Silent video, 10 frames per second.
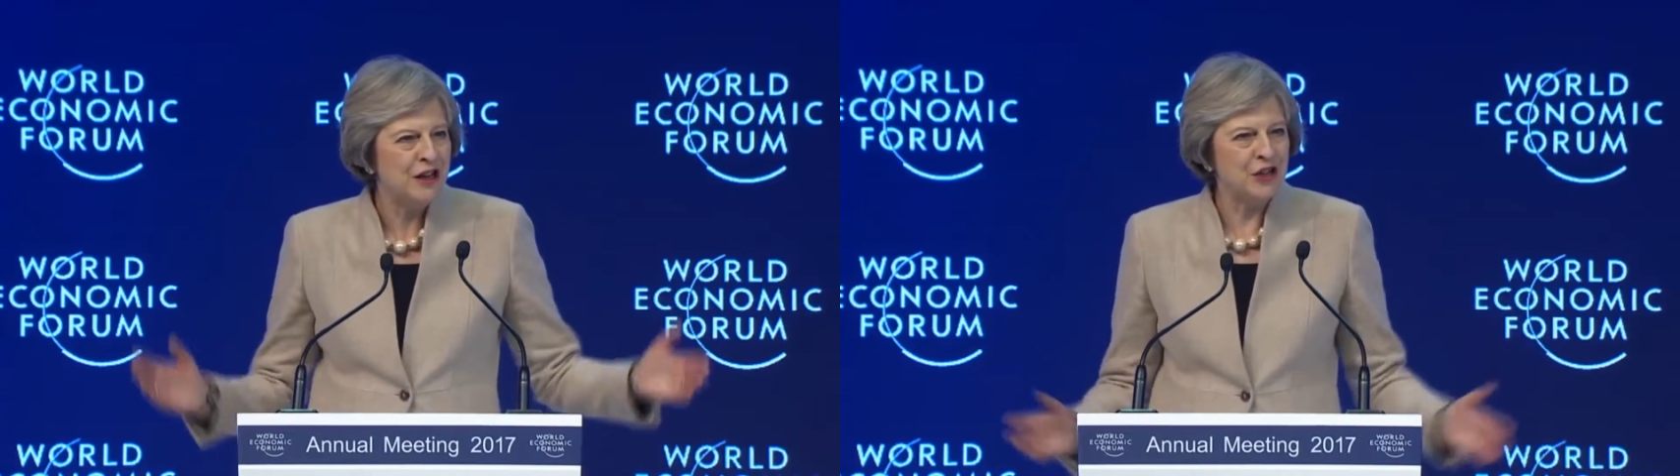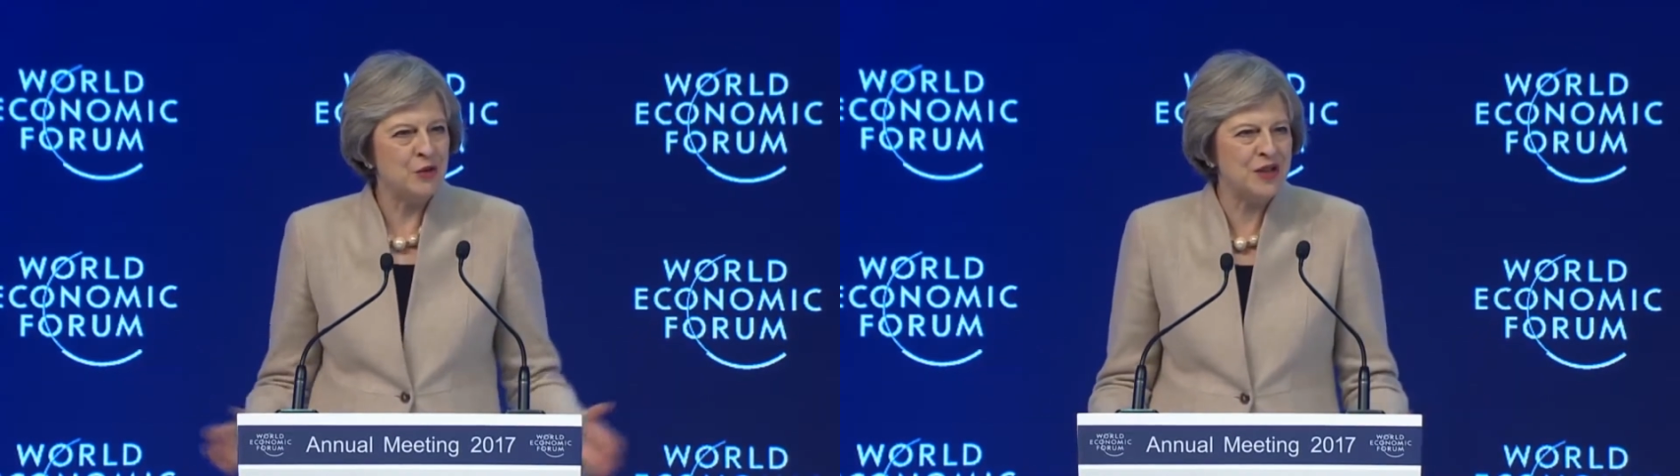
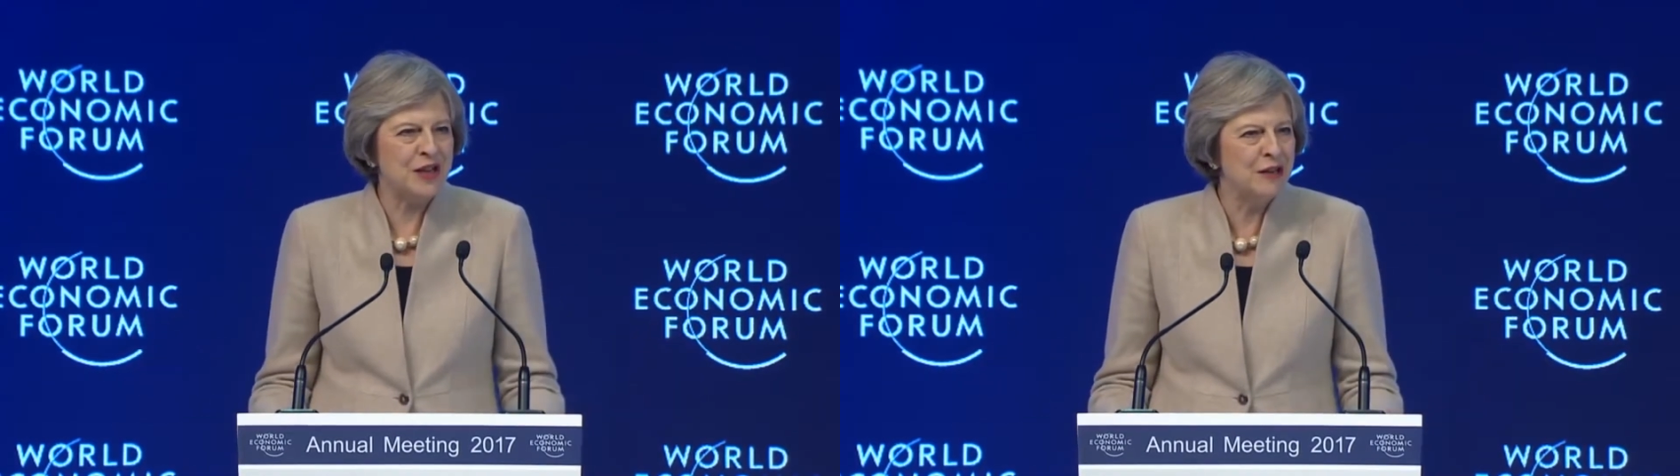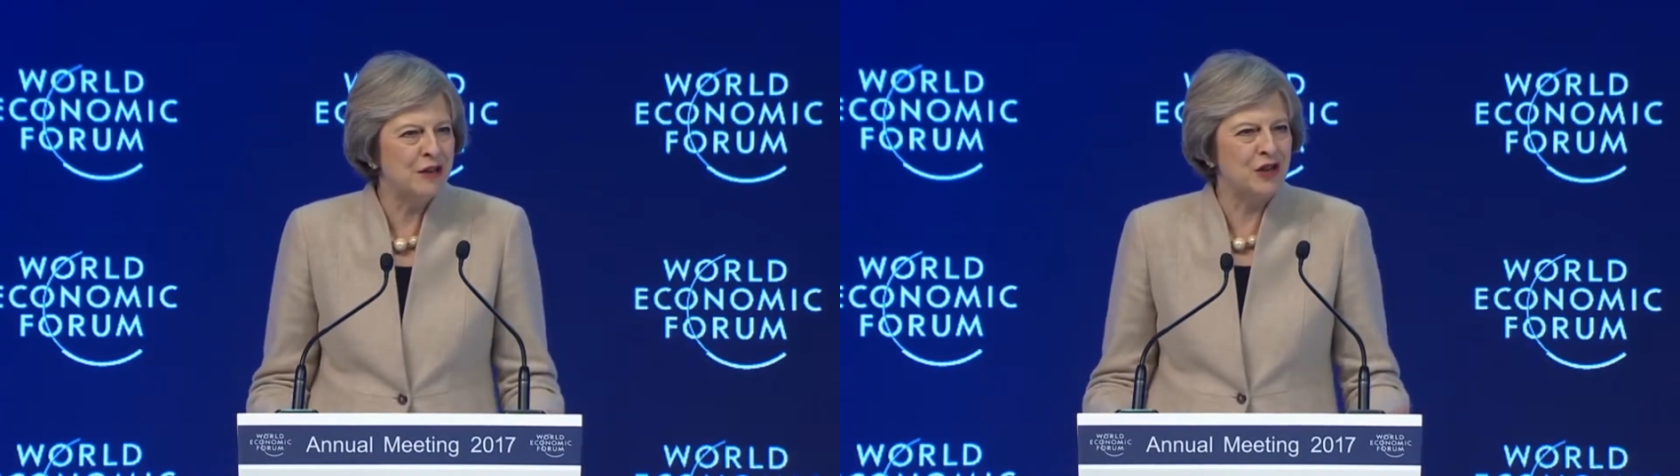New
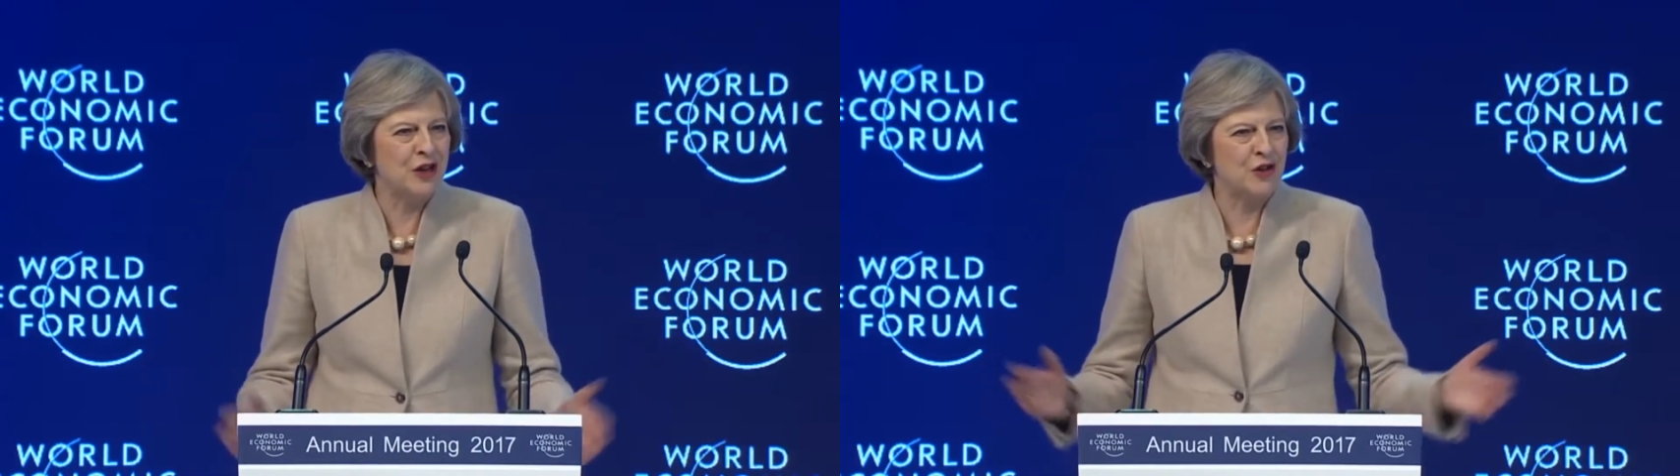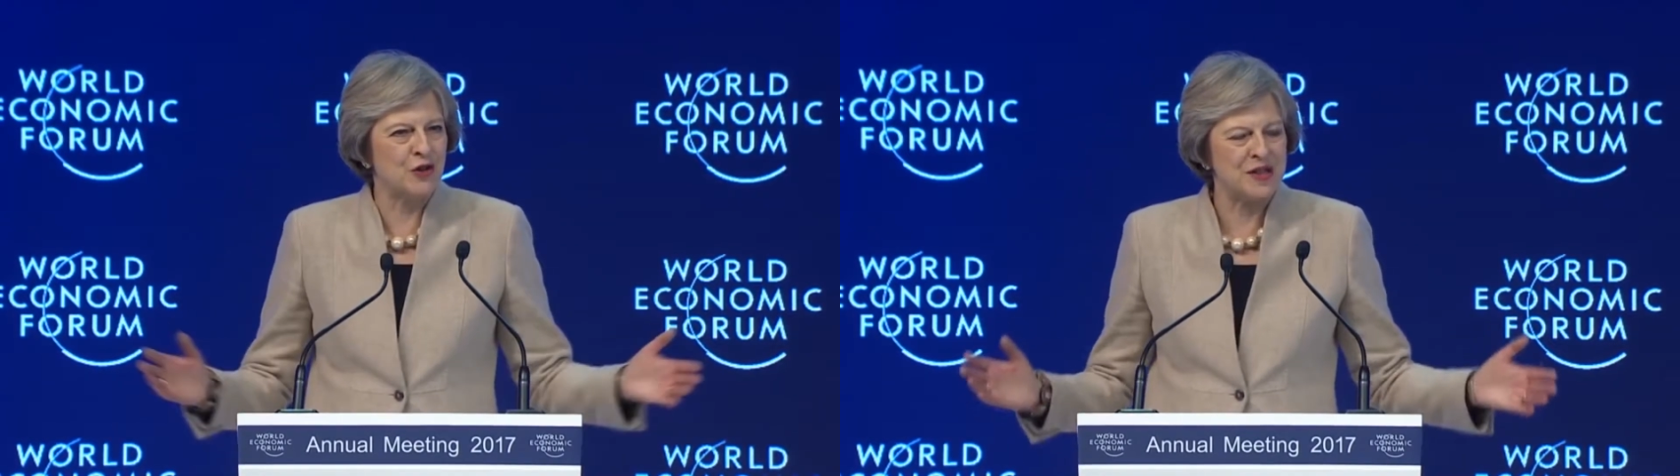Zealand,
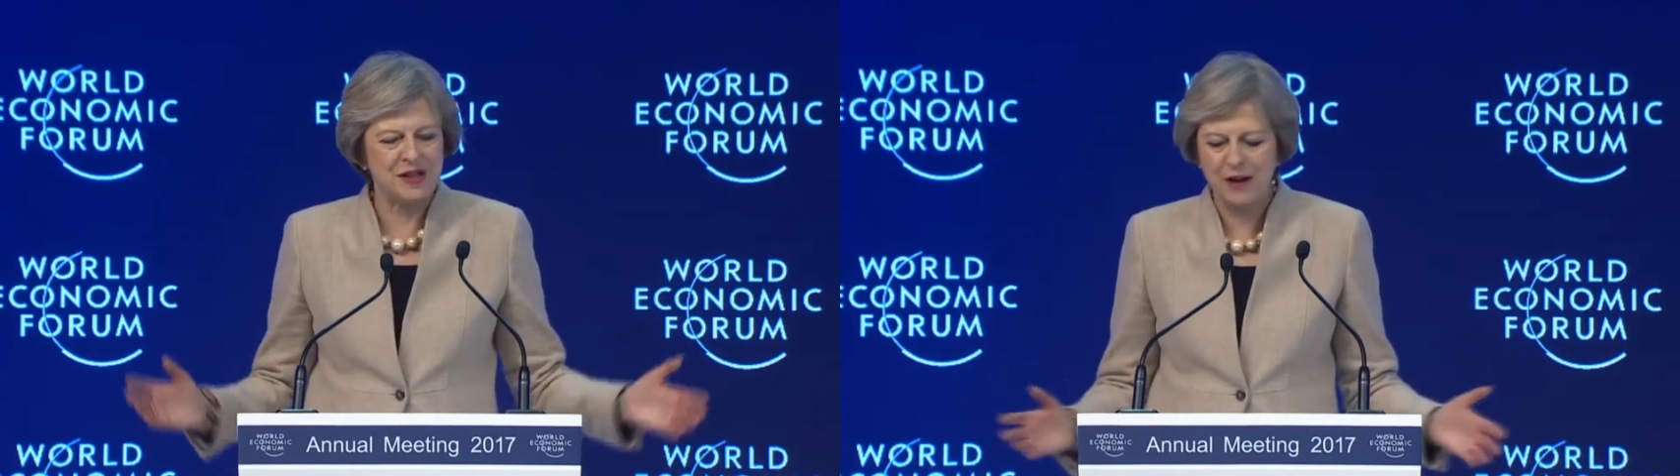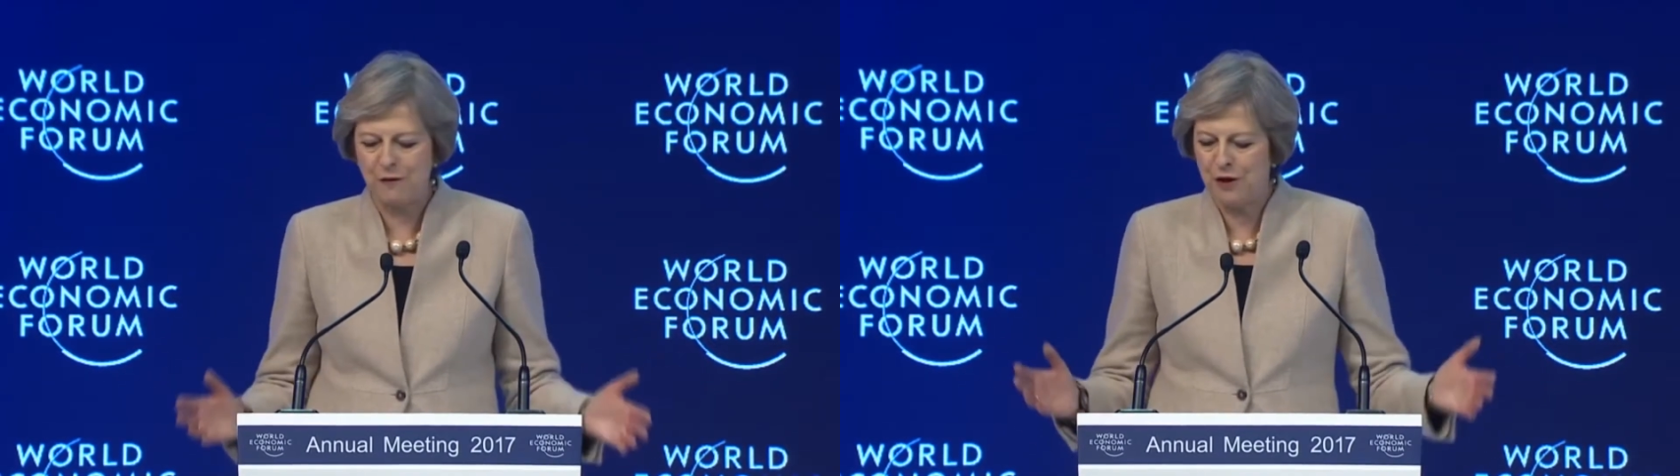countries in
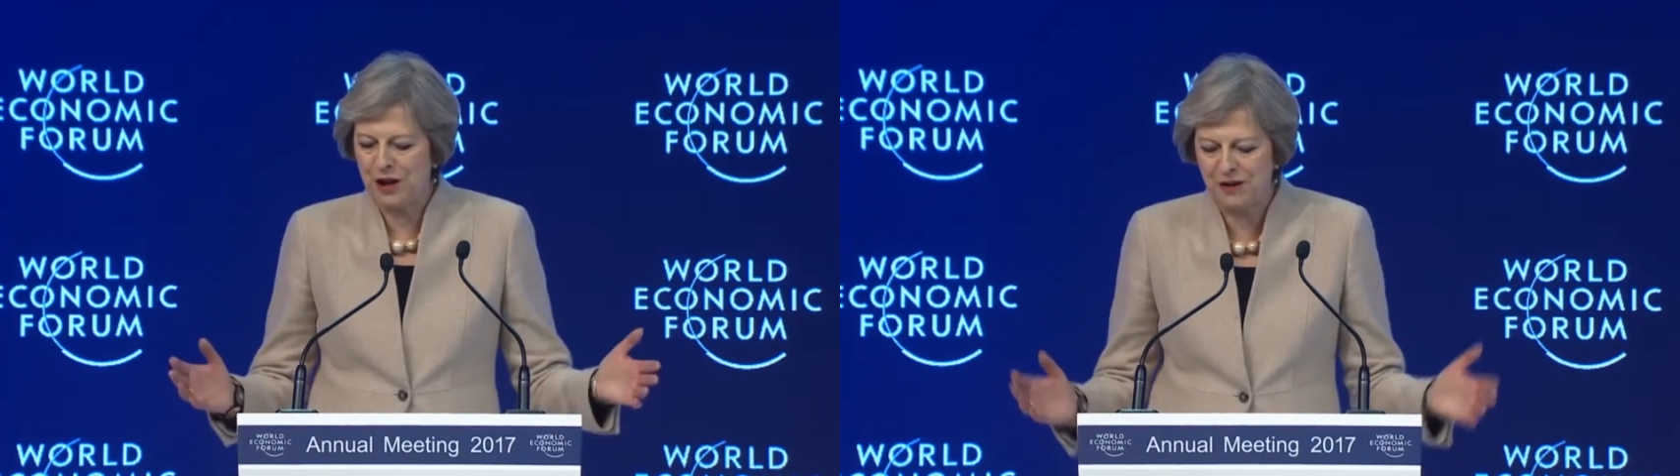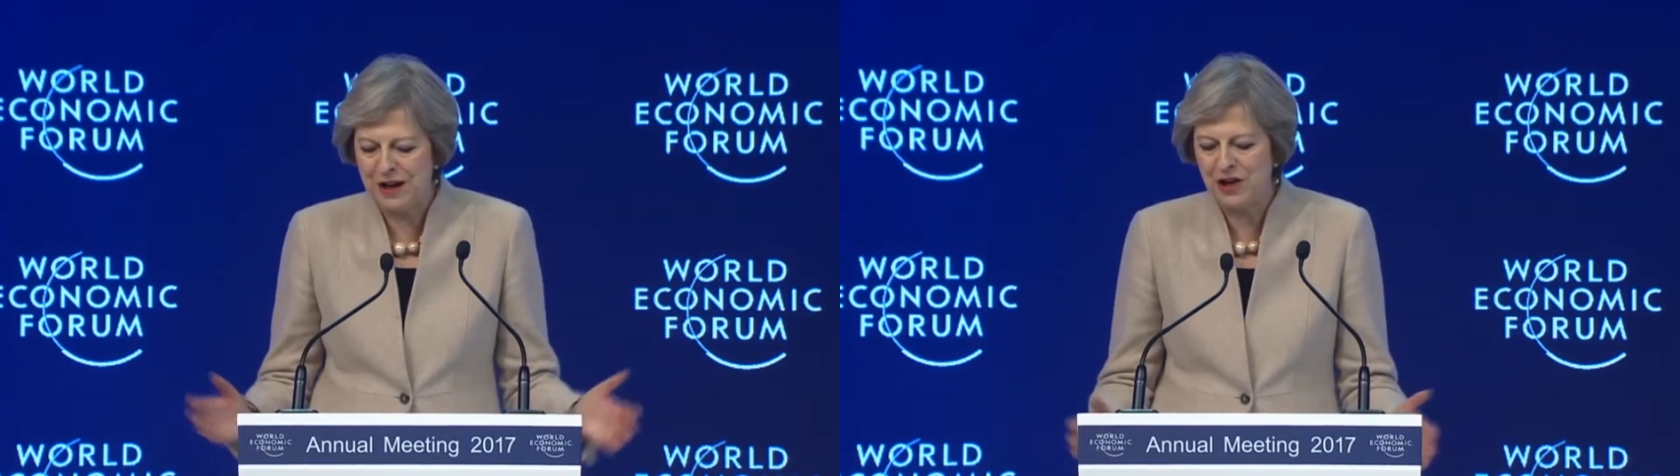
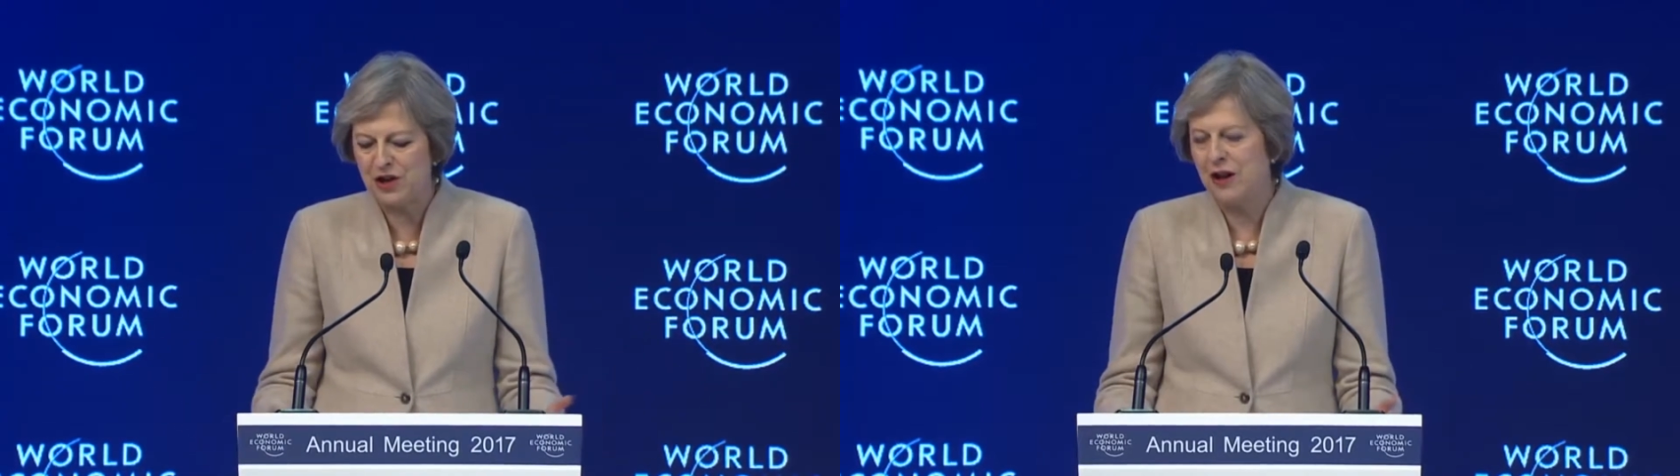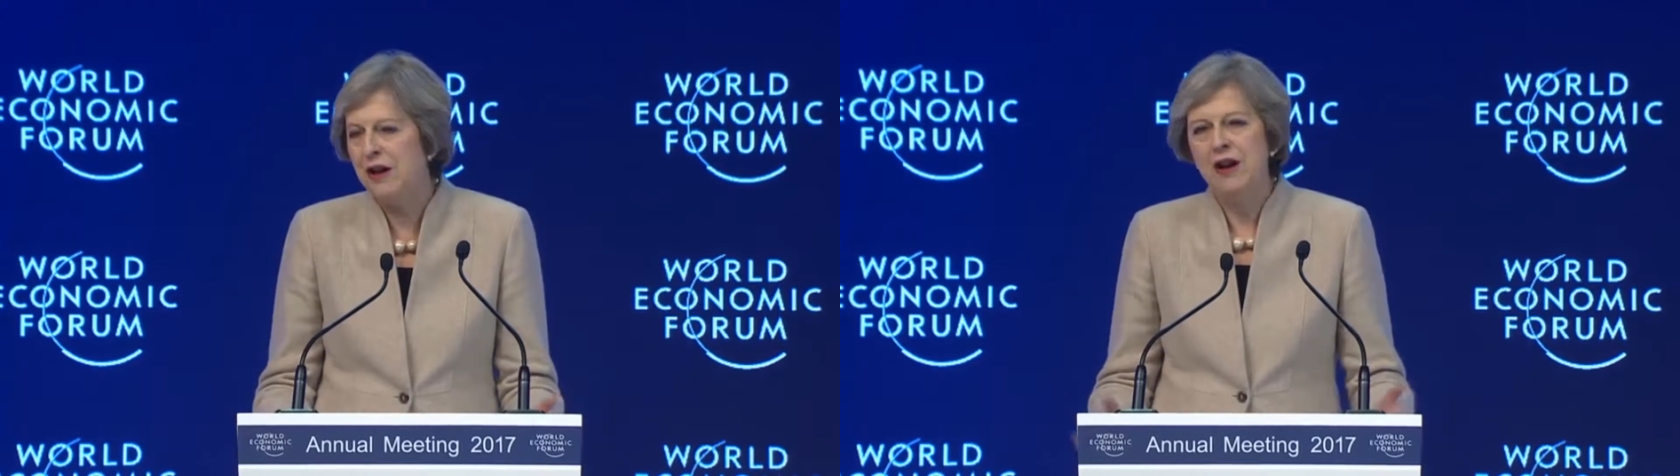Africa,
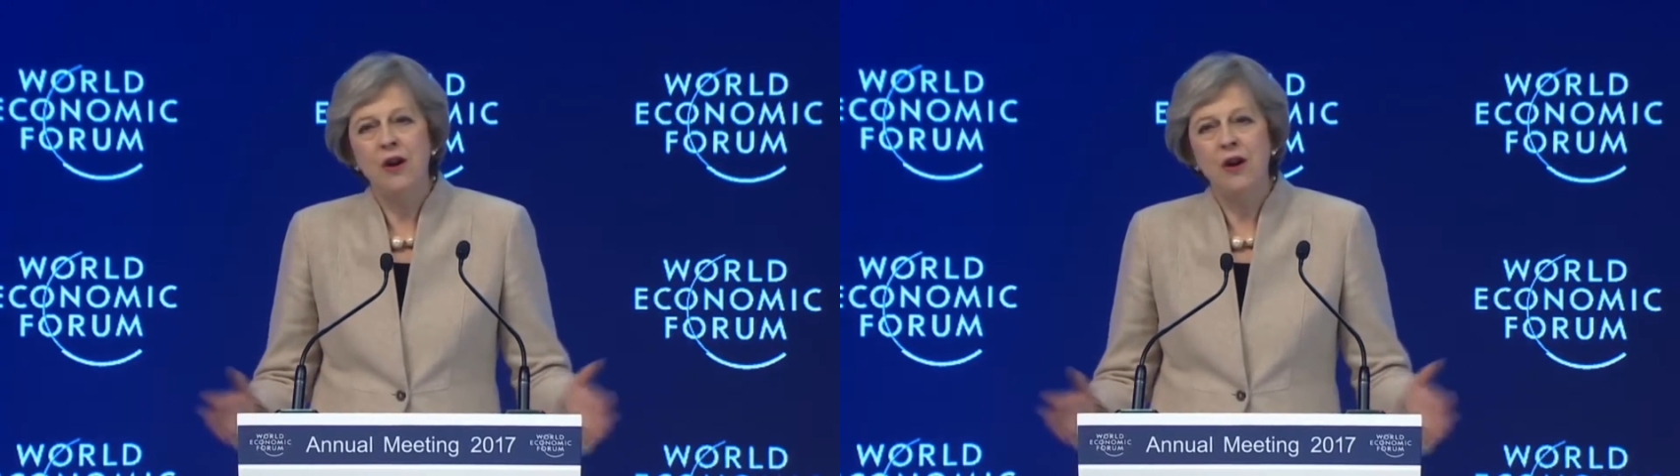Asia,